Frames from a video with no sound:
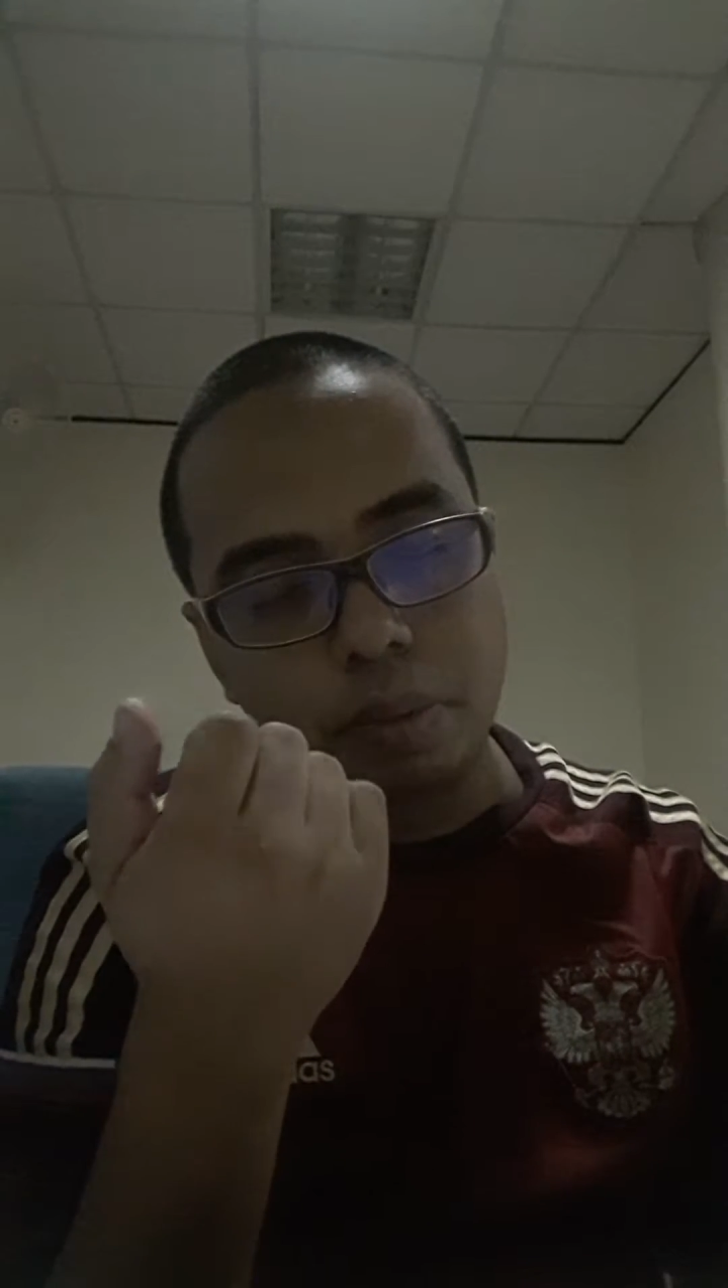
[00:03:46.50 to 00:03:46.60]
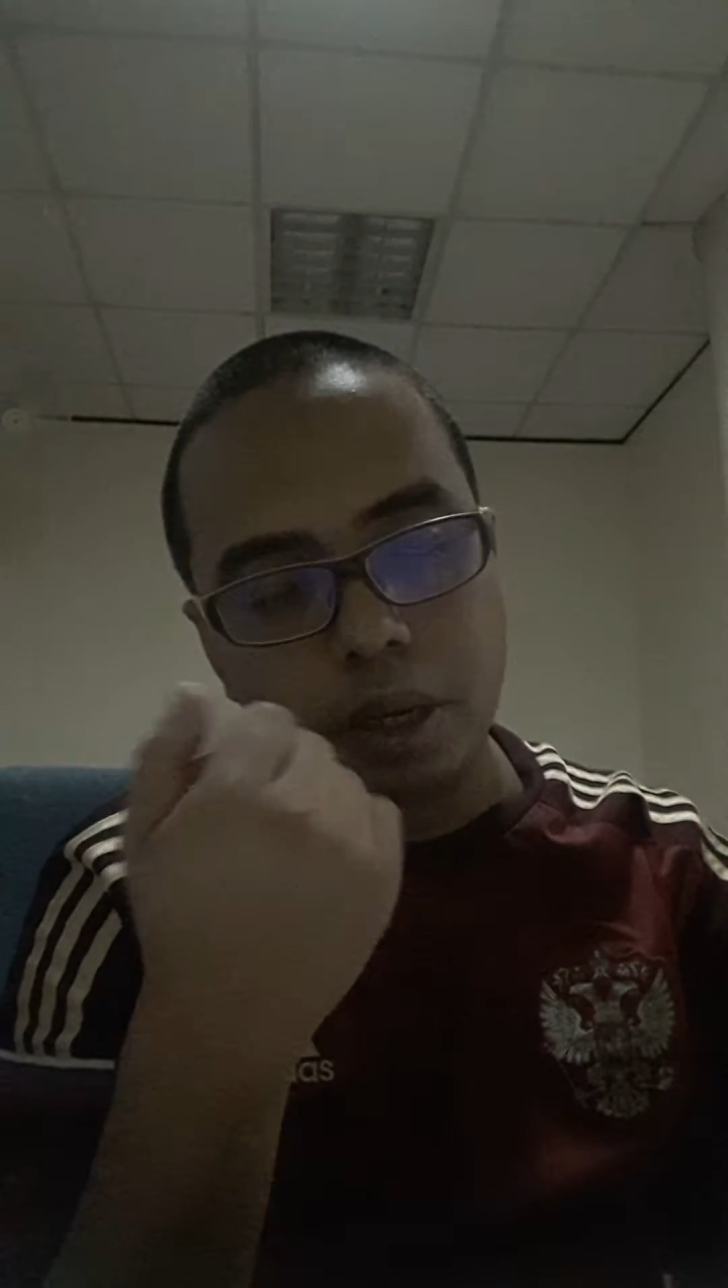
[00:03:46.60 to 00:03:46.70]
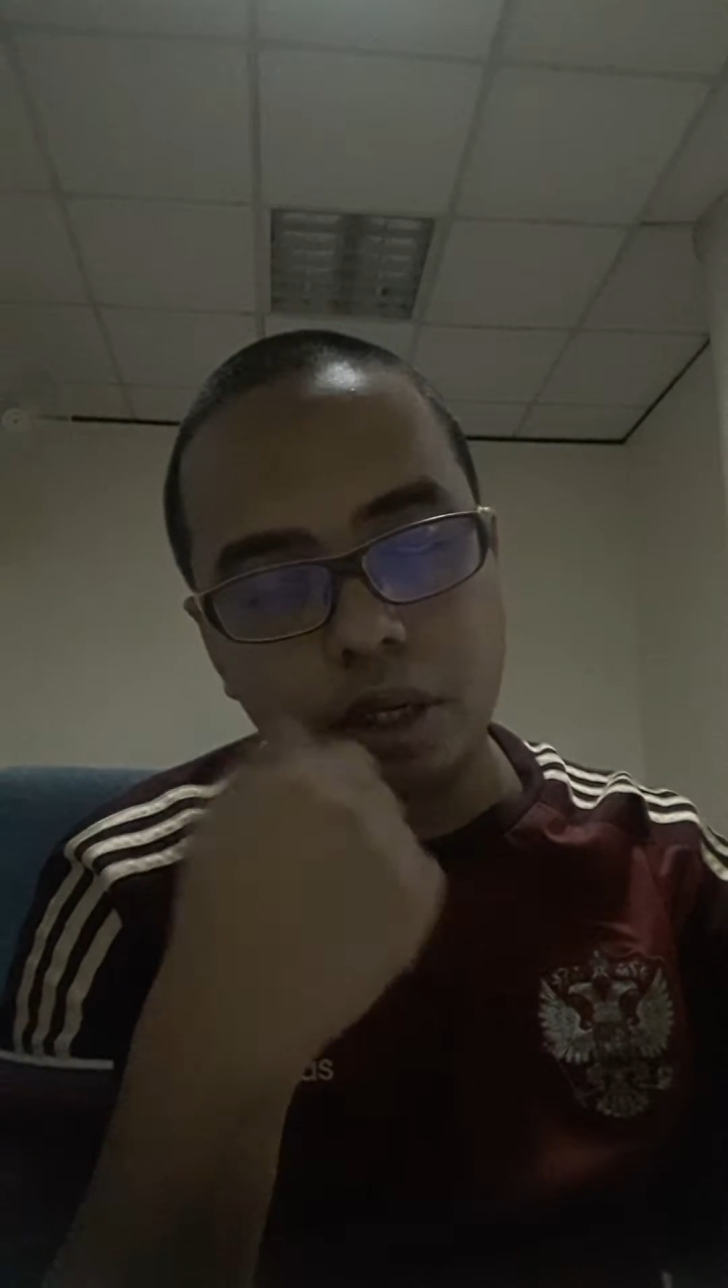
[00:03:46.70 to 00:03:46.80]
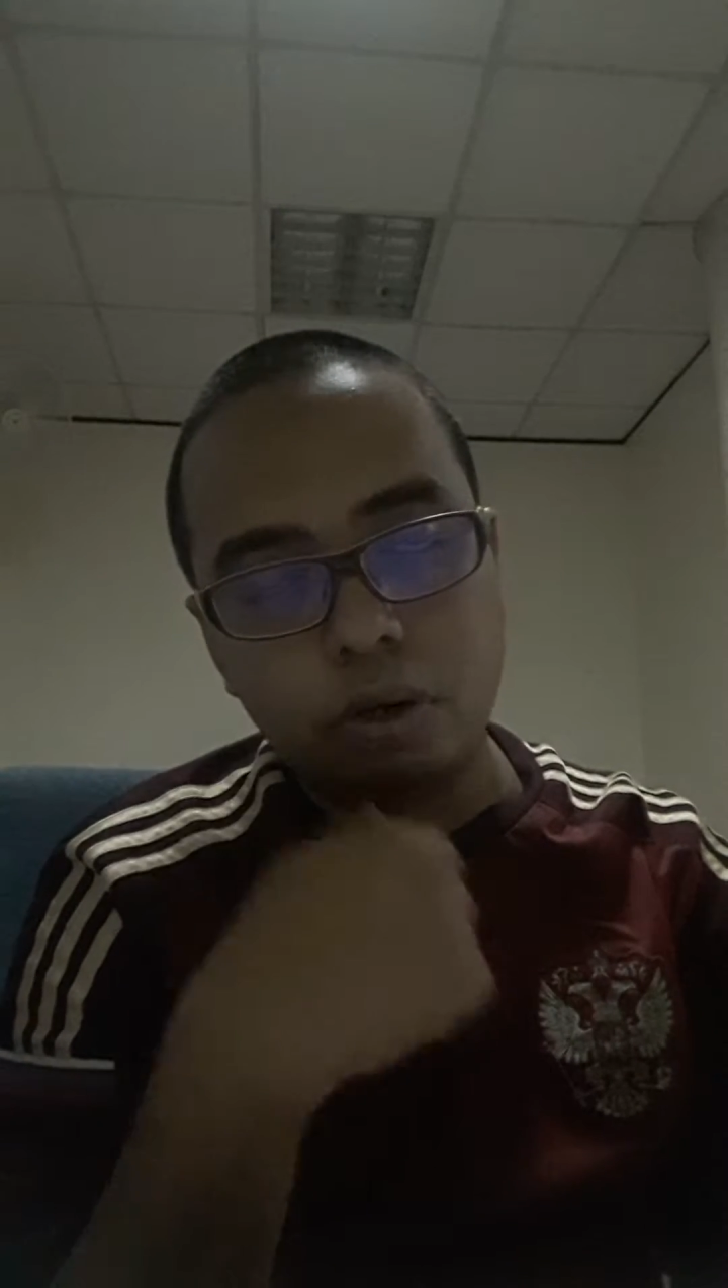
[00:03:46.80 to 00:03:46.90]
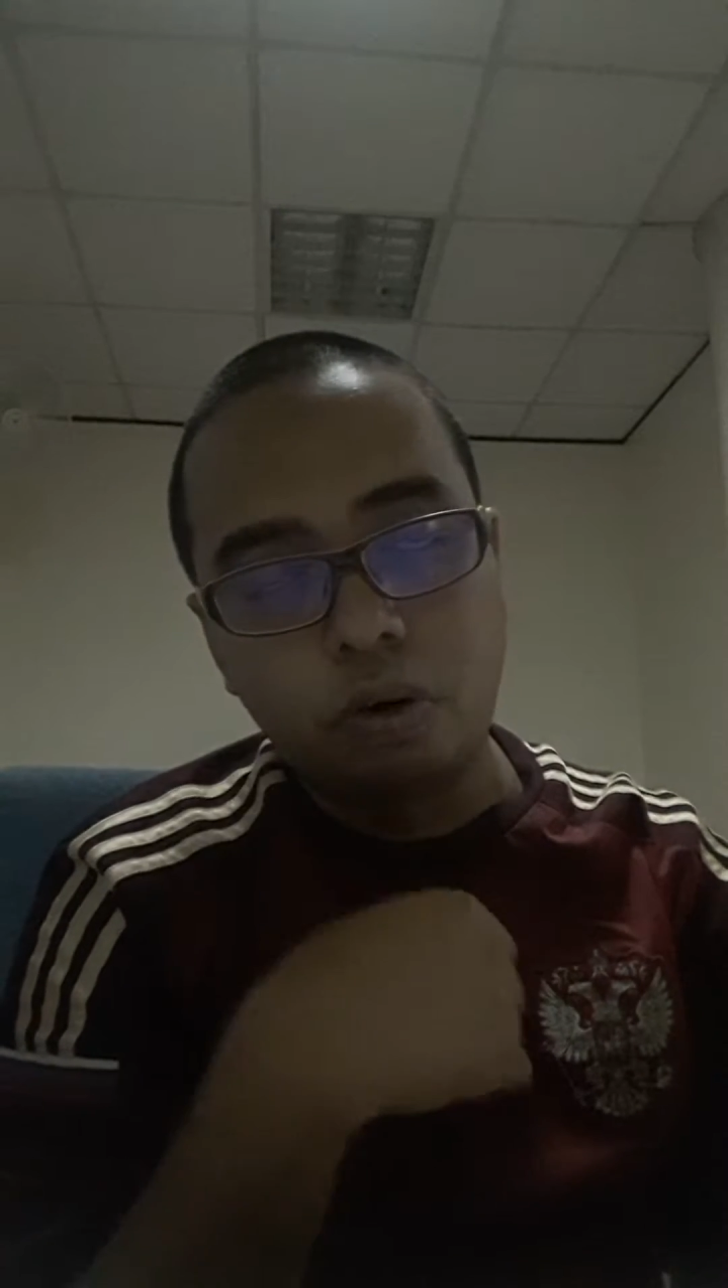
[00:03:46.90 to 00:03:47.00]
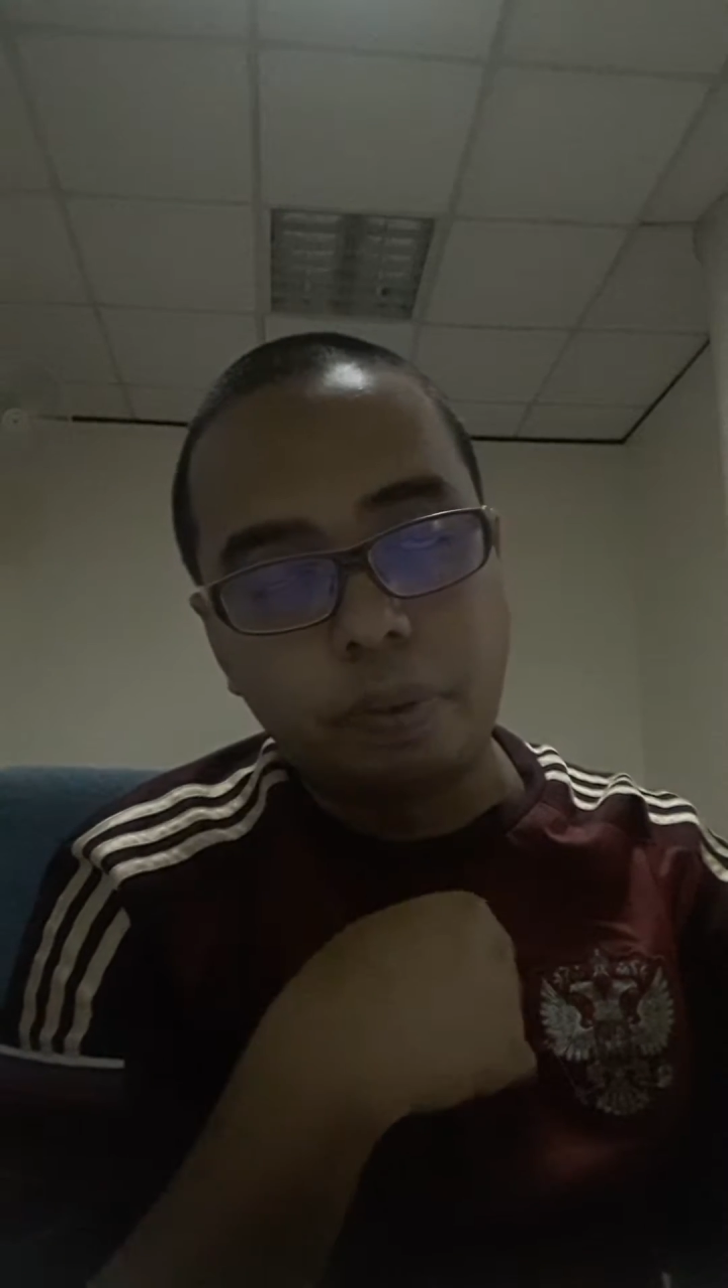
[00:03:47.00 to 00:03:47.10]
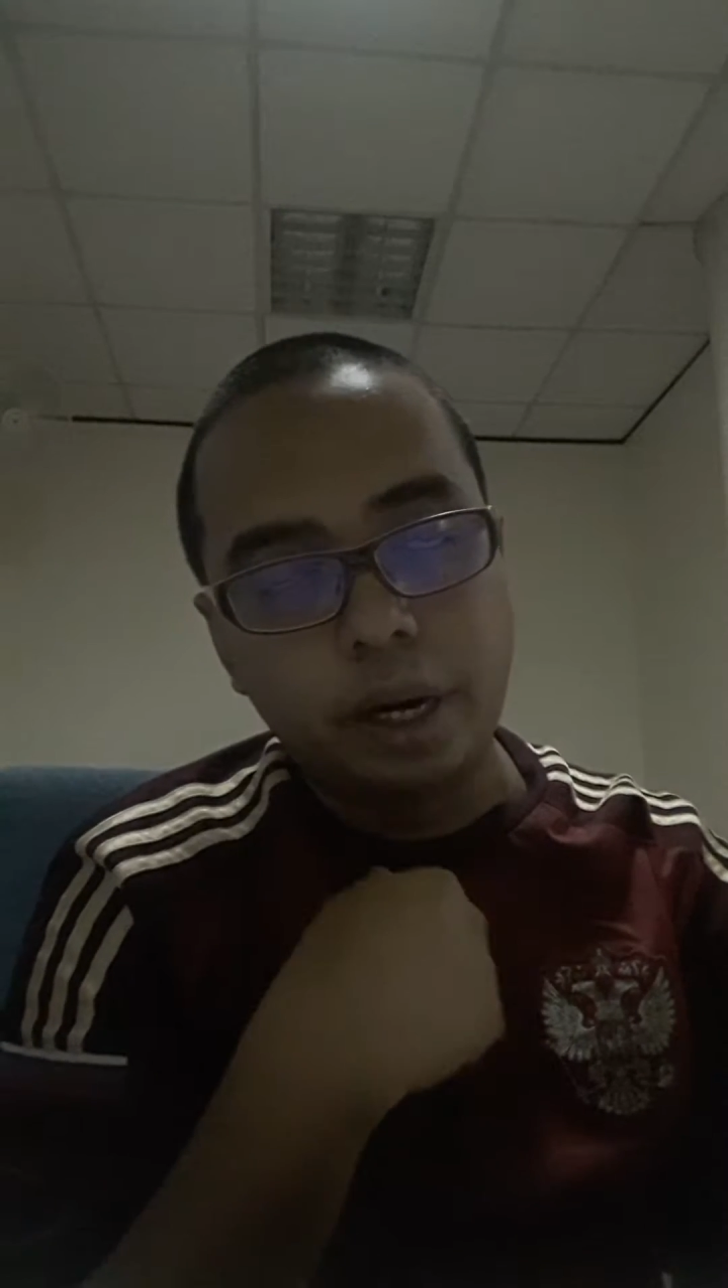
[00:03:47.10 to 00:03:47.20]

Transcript: termination of